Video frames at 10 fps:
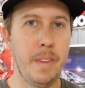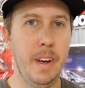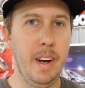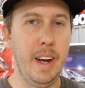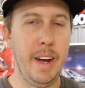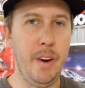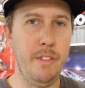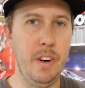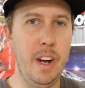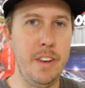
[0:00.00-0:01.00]

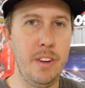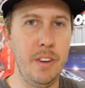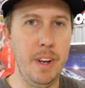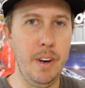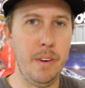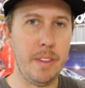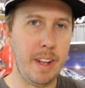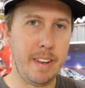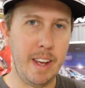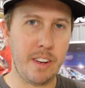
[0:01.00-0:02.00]
However, I do know
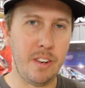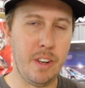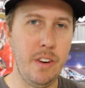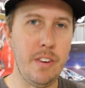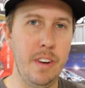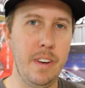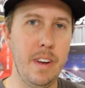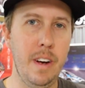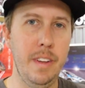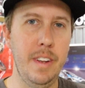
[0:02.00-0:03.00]
that the execution
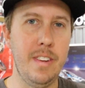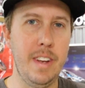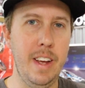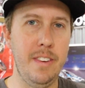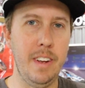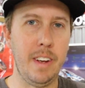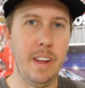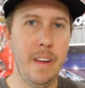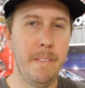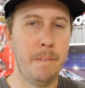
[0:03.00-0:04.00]
on this Stacyc
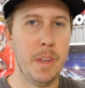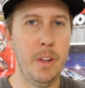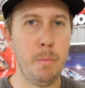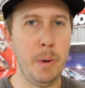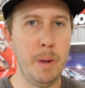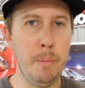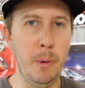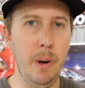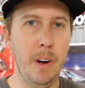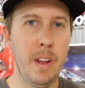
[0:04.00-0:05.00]
is pretty
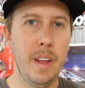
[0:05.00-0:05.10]
poor.